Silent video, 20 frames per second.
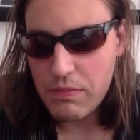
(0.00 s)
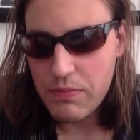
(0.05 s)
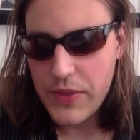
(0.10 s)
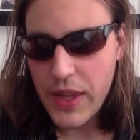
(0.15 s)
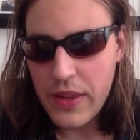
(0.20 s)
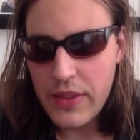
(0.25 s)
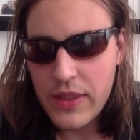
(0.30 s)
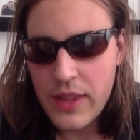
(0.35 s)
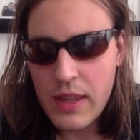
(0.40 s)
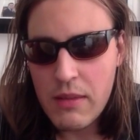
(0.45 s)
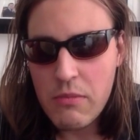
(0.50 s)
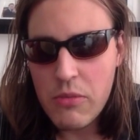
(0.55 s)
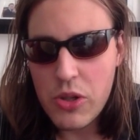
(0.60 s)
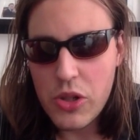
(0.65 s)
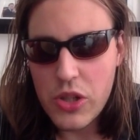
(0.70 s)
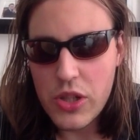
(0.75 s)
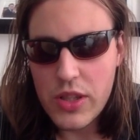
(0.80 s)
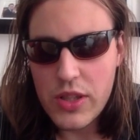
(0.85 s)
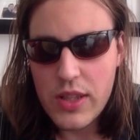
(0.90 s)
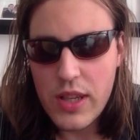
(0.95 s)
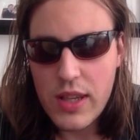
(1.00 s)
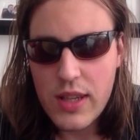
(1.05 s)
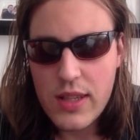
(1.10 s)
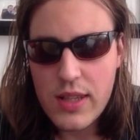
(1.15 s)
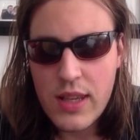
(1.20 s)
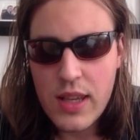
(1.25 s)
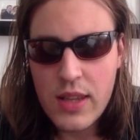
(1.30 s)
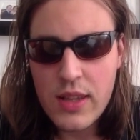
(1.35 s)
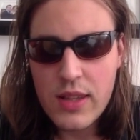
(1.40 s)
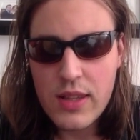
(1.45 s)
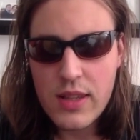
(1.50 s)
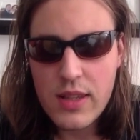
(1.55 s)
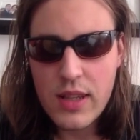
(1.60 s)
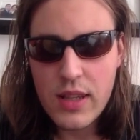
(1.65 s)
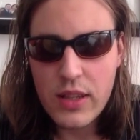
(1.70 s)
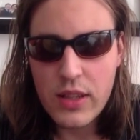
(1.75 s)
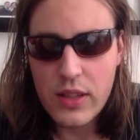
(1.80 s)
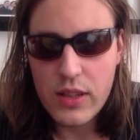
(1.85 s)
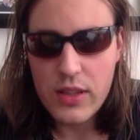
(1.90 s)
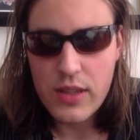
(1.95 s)
Dendenmushi's. They send
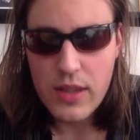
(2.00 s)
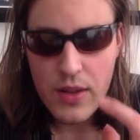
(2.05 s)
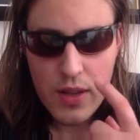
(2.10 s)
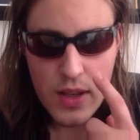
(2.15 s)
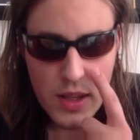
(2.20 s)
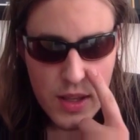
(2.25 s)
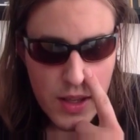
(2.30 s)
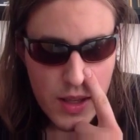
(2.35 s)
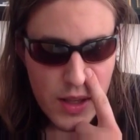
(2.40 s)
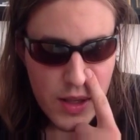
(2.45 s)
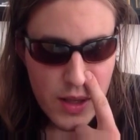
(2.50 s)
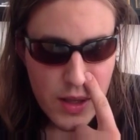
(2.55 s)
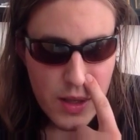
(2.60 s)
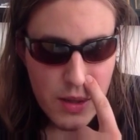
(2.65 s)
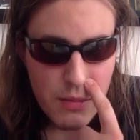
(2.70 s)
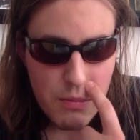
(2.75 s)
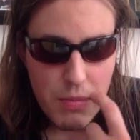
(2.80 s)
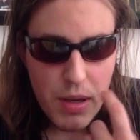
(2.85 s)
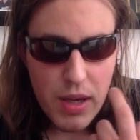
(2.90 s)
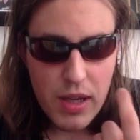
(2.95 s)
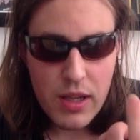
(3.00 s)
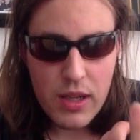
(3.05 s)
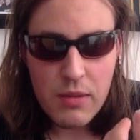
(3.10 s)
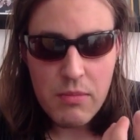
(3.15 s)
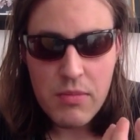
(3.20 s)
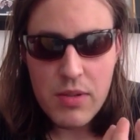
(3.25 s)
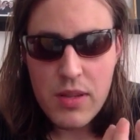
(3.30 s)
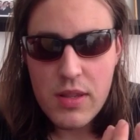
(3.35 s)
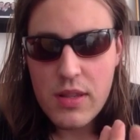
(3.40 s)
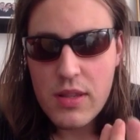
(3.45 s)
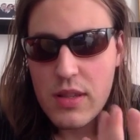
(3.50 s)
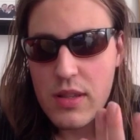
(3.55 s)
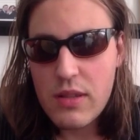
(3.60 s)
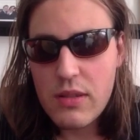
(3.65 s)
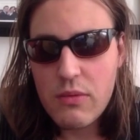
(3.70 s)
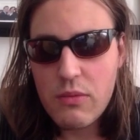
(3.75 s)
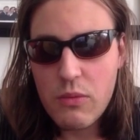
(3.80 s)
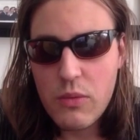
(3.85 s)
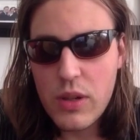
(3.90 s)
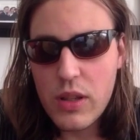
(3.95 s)
signals.
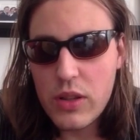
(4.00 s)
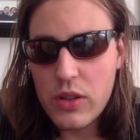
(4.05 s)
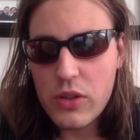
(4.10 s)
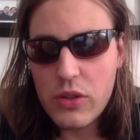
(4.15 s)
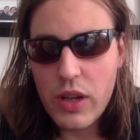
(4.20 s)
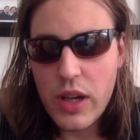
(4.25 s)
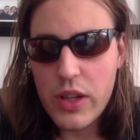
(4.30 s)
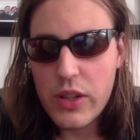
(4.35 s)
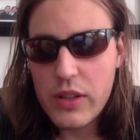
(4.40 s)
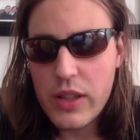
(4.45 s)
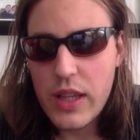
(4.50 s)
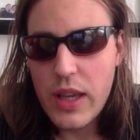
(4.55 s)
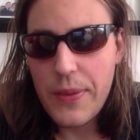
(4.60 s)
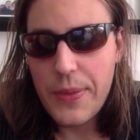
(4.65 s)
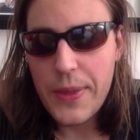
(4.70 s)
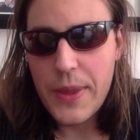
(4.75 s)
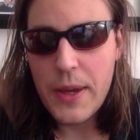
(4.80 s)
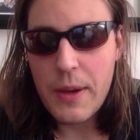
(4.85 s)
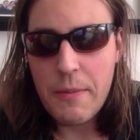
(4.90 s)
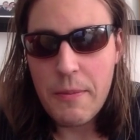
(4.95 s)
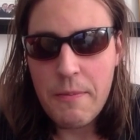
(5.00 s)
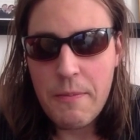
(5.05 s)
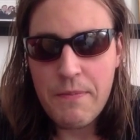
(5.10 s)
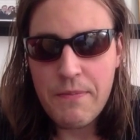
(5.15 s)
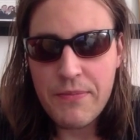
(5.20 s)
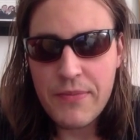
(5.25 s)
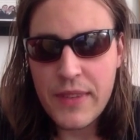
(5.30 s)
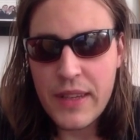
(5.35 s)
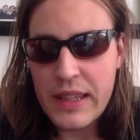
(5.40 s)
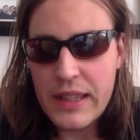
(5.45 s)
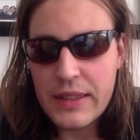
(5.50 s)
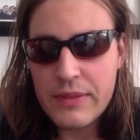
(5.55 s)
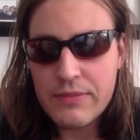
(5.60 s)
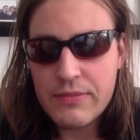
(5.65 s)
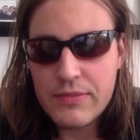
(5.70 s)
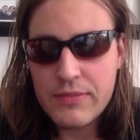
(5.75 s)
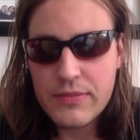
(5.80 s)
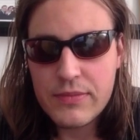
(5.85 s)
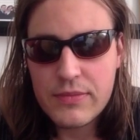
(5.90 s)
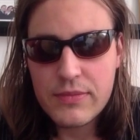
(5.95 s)
Pickums will try to get them
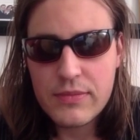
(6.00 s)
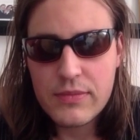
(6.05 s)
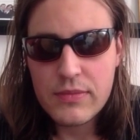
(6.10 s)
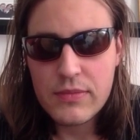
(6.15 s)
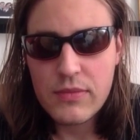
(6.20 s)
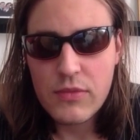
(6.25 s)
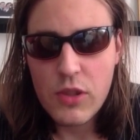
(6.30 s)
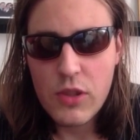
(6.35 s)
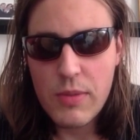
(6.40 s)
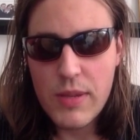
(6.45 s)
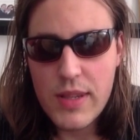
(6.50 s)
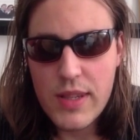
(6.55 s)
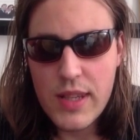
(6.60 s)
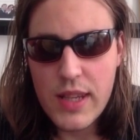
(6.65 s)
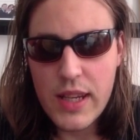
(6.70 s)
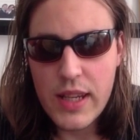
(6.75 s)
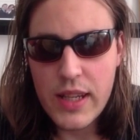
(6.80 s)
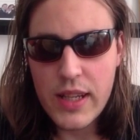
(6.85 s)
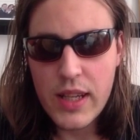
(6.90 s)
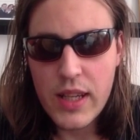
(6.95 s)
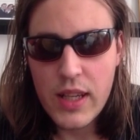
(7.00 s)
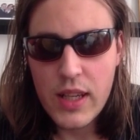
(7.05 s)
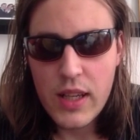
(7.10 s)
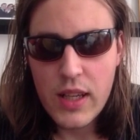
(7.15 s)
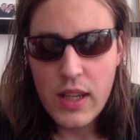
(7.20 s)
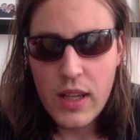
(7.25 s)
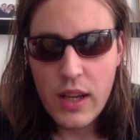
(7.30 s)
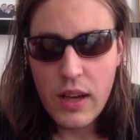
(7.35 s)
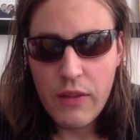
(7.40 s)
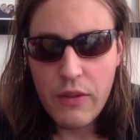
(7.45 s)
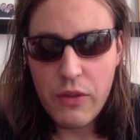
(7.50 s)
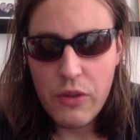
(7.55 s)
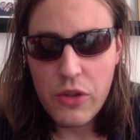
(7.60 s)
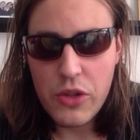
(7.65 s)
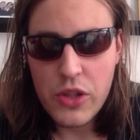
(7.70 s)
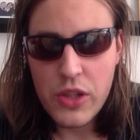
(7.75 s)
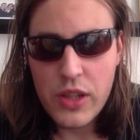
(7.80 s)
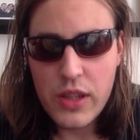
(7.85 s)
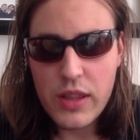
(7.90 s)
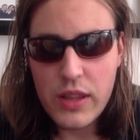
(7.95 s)
to be seen.
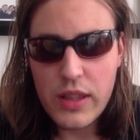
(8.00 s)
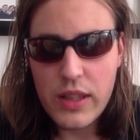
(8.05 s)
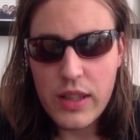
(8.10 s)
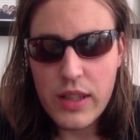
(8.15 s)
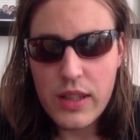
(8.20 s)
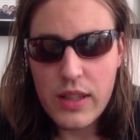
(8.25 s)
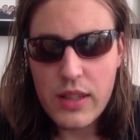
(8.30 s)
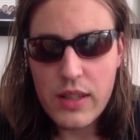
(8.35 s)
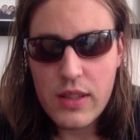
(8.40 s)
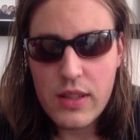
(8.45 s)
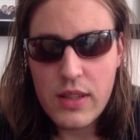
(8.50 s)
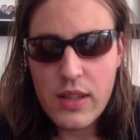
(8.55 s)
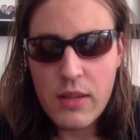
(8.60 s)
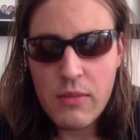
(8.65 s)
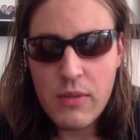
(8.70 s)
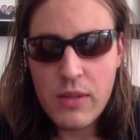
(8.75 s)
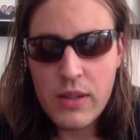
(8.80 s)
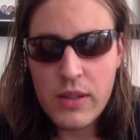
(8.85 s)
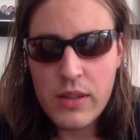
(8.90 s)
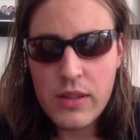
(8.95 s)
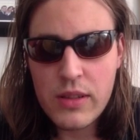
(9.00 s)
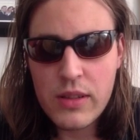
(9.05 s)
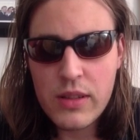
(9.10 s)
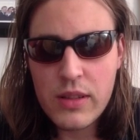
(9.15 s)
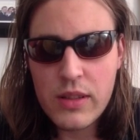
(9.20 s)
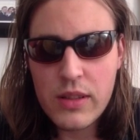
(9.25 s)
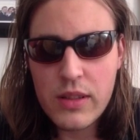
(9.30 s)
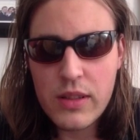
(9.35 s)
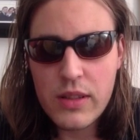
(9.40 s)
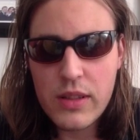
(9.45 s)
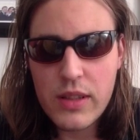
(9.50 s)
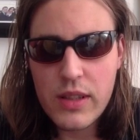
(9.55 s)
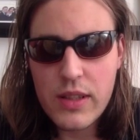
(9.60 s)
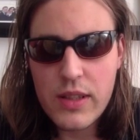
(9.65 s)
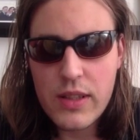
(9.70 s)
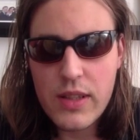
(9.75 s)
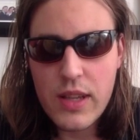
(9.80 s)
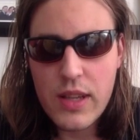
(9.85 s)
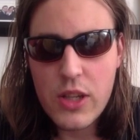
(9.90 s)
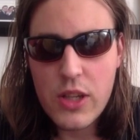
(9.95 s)
Unfortunately,
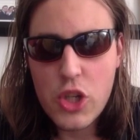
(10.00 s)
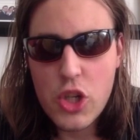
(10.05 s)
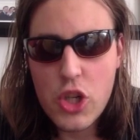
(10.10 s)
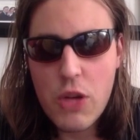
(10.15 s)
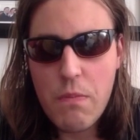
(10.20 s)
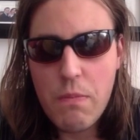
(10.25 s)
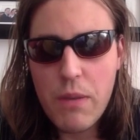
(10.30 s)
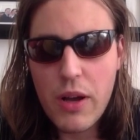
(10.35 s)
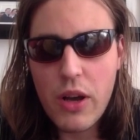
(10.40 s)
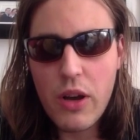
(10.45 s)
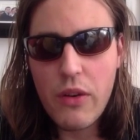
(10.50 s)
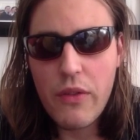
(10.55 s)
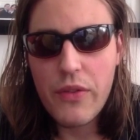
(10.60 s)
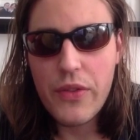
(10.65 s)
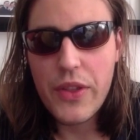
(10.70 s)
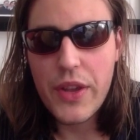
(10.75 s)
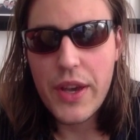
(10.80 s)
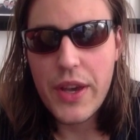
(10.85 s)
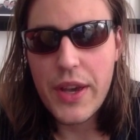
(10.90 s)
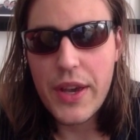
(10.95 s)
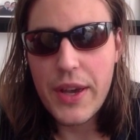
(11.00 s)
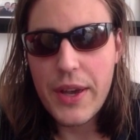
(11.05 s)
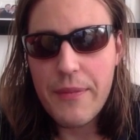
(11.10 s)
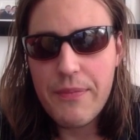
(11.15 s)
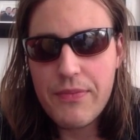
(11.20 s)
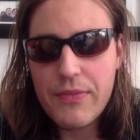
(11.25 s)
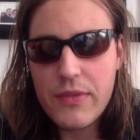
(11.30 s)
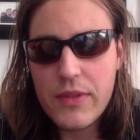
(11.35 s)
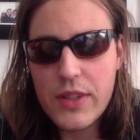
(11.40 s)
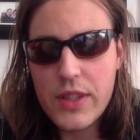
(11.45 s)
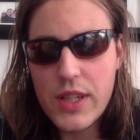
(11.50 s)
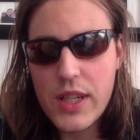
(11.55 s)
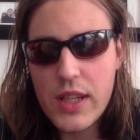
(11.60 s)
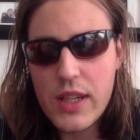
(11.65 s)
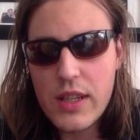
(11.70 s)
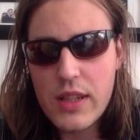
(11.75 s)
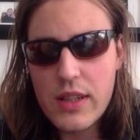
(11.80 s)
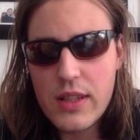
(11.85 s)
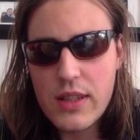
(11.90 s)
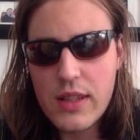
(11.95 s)
it's a ship of the
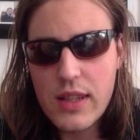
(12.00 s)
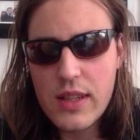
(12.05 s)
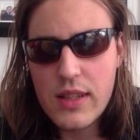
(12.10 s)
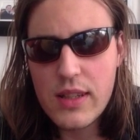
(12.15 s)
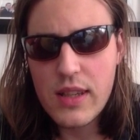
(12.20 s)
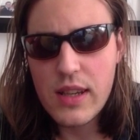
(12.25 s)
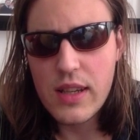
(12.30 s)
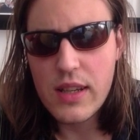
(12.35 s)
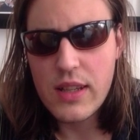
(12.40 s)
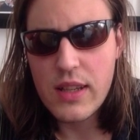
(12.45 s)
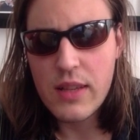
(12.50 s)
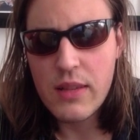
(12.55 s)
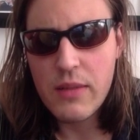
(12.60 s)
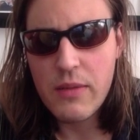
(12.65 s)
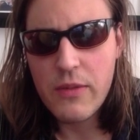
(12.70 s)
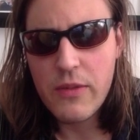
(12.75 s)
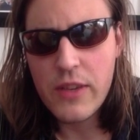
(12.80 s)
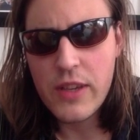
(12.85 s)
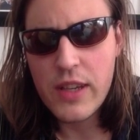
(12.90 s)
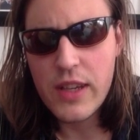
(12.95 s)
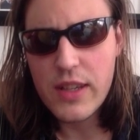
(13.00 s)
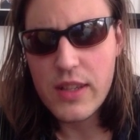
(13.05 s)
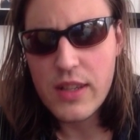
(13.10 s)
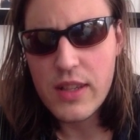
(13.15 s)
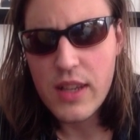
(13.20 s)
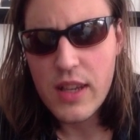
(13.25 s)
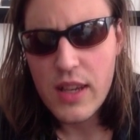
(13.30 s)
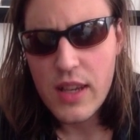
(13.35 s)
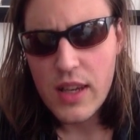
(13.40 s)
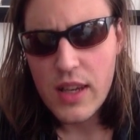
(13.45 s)
GC6. And the thing is,